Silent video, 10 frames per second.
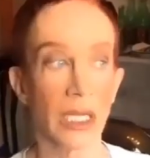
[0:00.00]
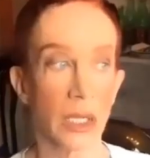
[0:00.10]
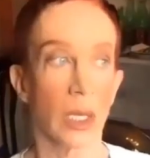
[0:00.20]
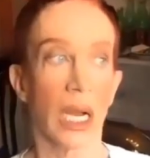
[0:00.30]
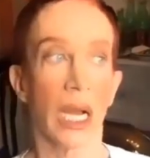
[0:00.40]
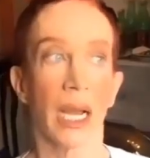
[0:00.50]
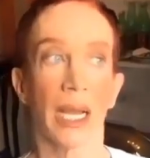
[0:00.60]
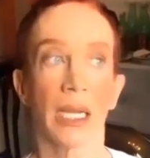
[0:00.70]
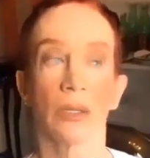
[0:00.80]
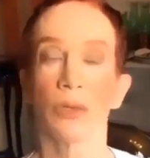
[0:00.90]
You know,
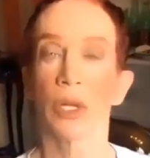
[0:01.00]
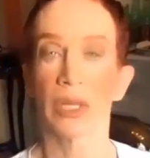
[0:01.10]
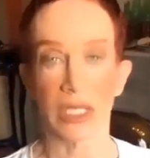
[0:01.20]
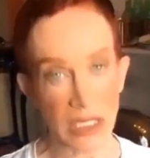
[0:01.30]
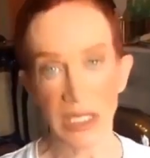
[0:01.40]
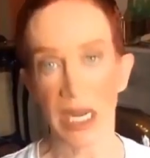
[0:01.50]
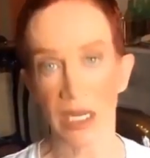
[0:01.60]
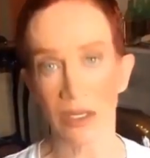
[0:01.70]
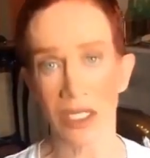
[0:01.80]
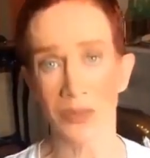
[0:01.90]
I don't know the
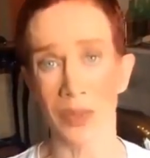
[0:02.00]
details,